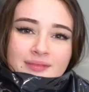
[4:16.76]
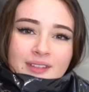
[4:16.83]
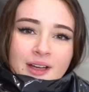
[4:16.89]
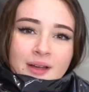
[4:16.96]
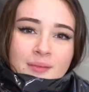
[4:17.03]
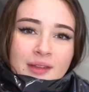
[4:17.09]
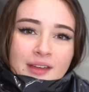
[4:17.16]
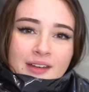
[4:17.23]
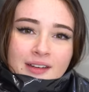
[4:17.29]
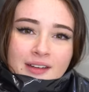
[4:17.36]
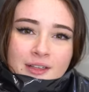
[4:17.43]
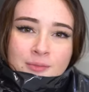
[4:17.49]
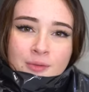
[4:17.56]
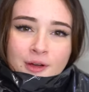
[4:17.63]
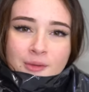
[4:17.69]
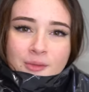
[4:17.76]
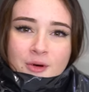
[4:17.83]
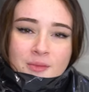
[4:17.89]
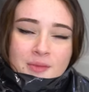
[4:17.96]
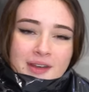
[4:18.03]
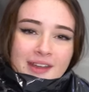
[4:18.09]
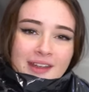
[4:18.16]
I mean, it's pretty
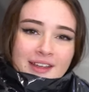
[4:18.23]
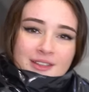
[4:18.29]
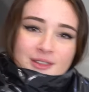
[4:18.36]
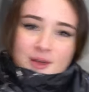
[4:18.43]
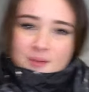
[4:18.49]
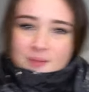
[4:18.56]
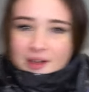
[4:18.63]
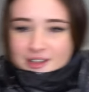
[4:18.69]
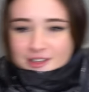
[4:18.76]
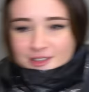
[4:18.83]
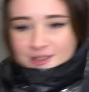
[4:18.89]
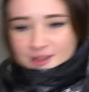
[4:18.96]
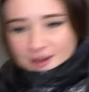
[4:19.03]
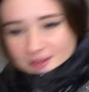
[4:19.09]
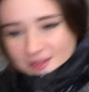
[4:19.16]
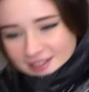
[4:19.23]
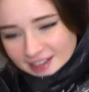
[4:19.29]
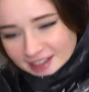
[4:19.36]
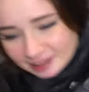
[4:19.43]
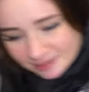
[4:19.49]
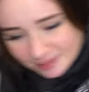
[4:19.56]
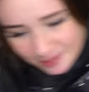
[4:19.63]
warm in here, so I might just go
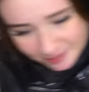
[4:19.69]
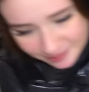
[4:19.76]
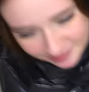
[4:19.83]
sleep.